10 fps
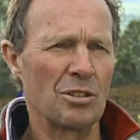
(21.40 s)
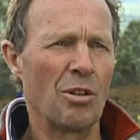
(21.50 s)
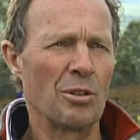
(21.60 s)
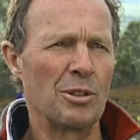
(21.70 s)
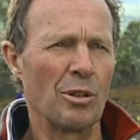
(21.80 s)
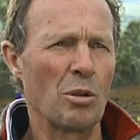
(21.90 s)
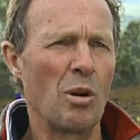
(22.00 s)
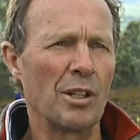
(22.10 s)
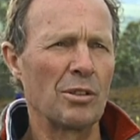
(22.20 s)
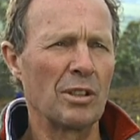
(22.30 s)
the soil's not
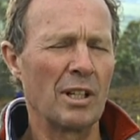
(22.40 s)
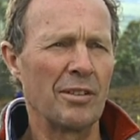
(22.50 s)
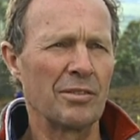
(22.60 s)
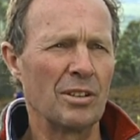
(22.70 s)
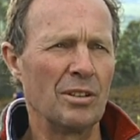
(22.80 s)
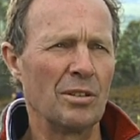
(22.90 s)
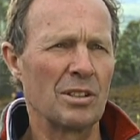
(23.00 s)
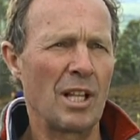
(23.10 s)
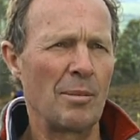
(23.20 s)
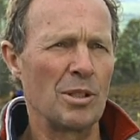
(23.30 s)
quite good enough to
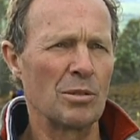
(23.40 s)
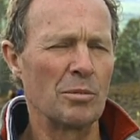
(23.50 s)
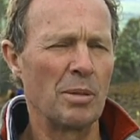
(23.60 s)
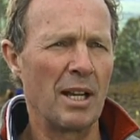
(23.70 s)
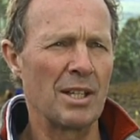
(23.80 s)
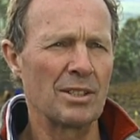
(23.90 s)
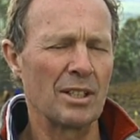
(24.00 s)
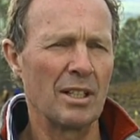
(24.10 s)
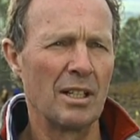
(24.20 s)
establish good pasture,